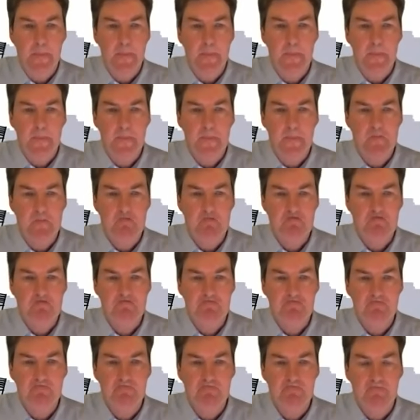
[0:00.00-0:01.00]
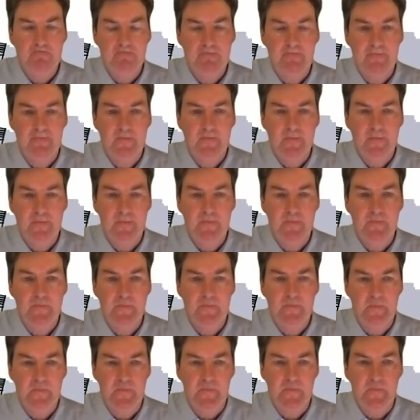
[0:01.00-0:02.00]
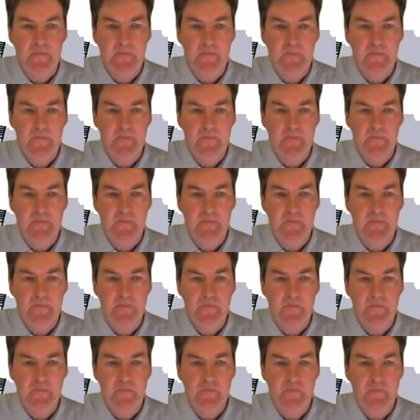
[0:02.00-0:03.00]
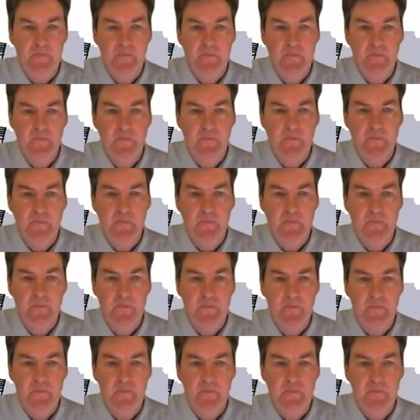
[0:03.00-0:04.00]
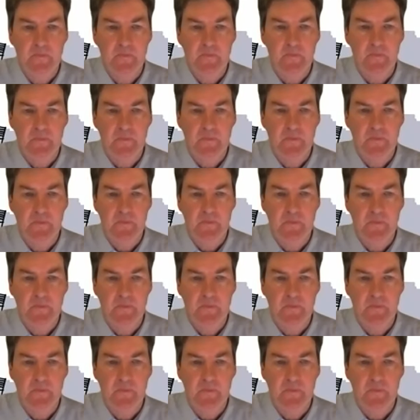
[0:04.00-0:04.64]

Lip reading: This person isn't speaking.